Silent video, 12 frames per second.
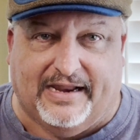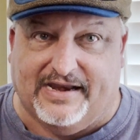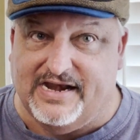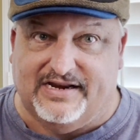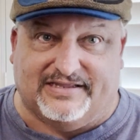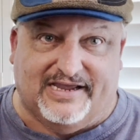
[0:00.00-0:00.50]

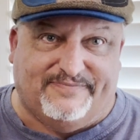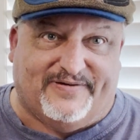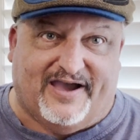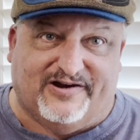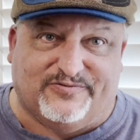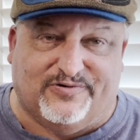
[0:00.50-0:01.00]
didn't like
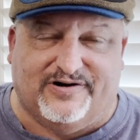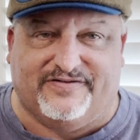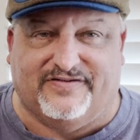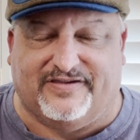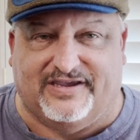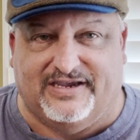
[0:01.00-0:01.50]

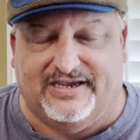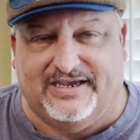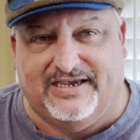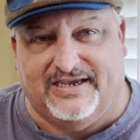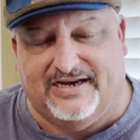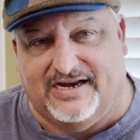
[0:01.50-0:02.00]
patchworks,
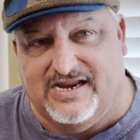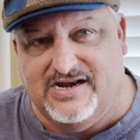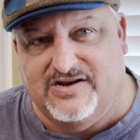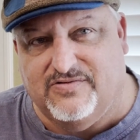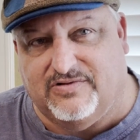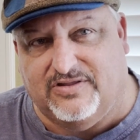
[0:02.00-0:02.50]
and I
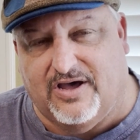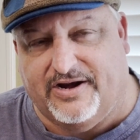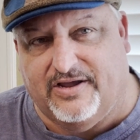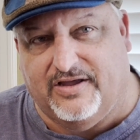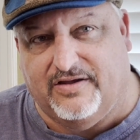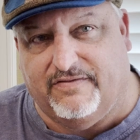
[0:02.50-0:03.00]
didn't do a
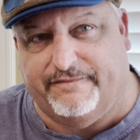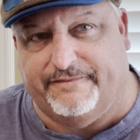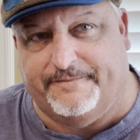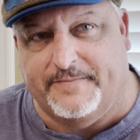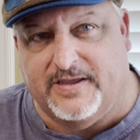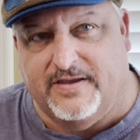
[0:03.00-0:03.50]
lot
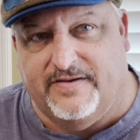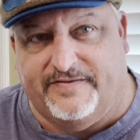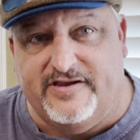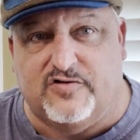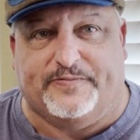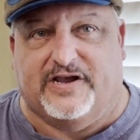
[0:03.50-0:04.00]
of
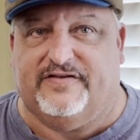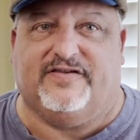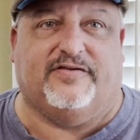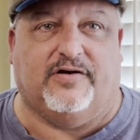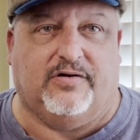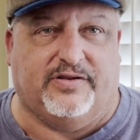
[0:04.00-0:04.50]
single panels
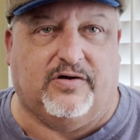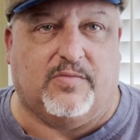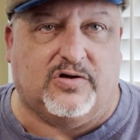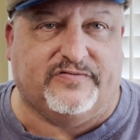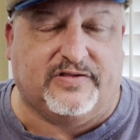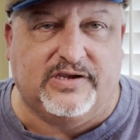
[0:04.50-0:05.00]
because they're
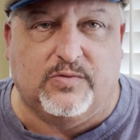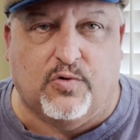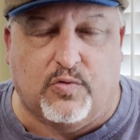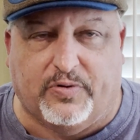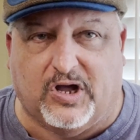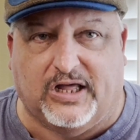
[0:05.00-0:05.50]
mostly in
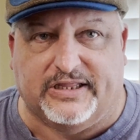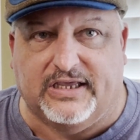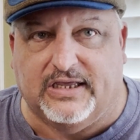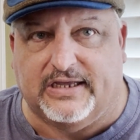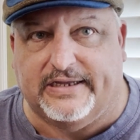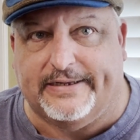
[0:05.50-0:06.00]
wool
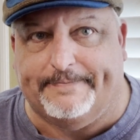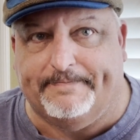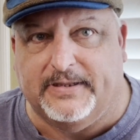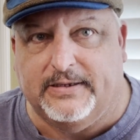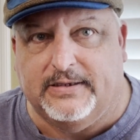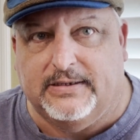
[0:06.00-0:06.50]
poly.
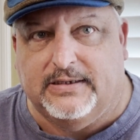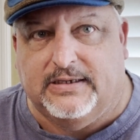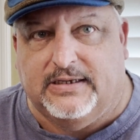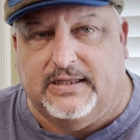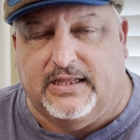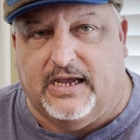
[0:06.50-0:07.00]

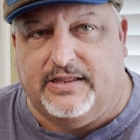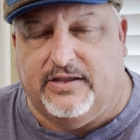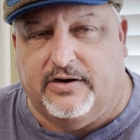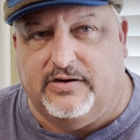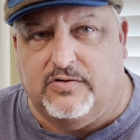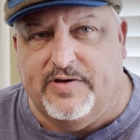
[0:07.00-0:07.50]

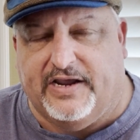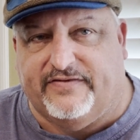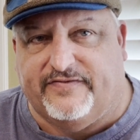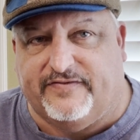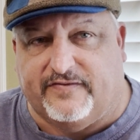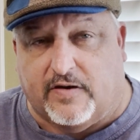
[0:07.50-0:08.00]
They do make
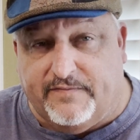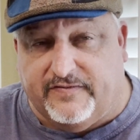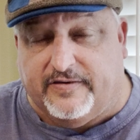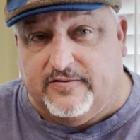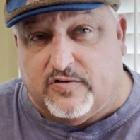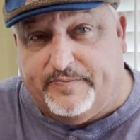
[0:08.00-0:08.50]
some
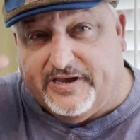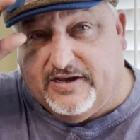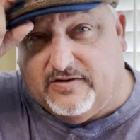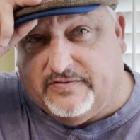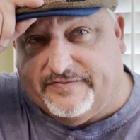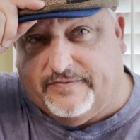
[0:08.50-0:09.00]
single
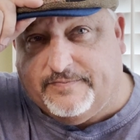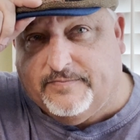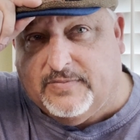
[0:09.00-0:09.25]
panels